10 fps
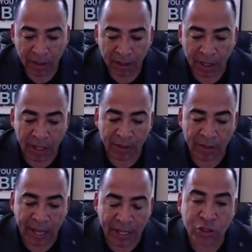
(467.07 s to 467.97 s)

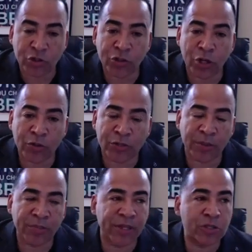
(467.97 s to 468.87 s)
As you know,
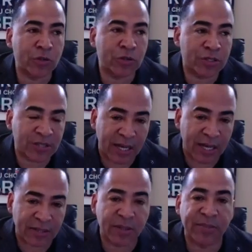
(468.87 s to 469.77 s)
some things you
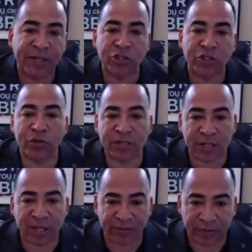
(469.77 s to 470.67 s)
decide, some things you
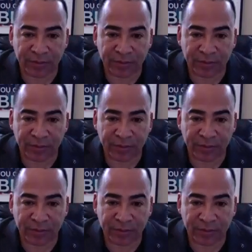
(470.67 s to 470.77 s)
discover.